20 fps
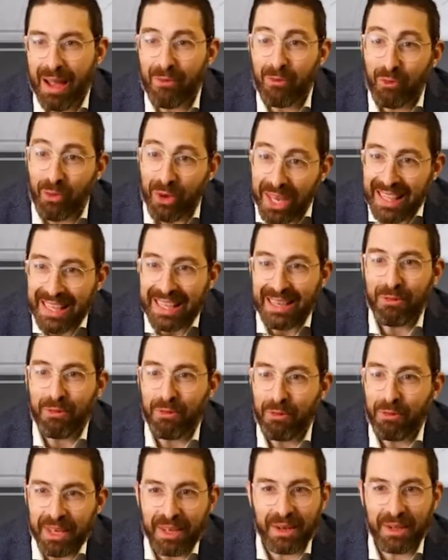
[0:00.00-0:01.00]
I really
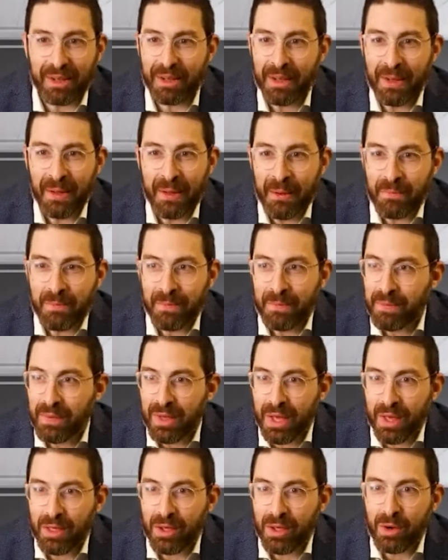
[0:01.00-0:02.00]
feel
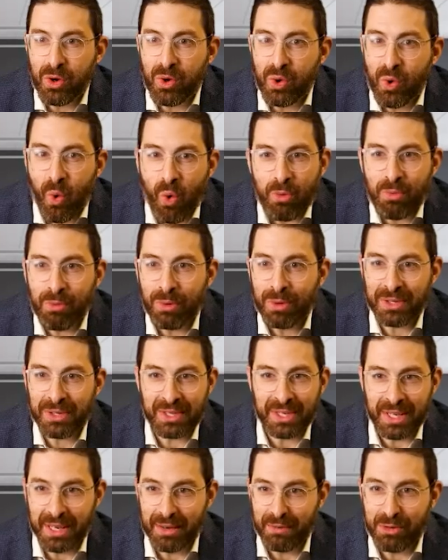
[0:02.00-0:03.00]
the
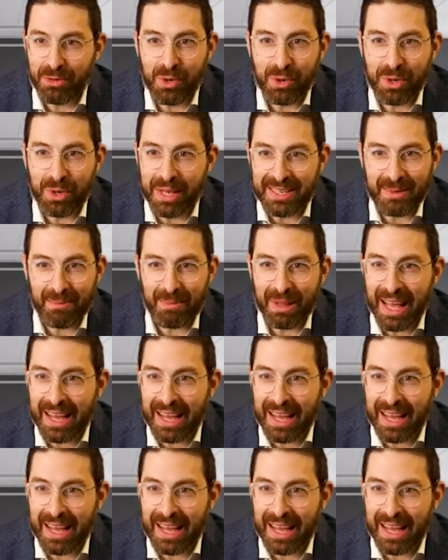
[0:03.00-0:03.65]
normalcy of Judaism.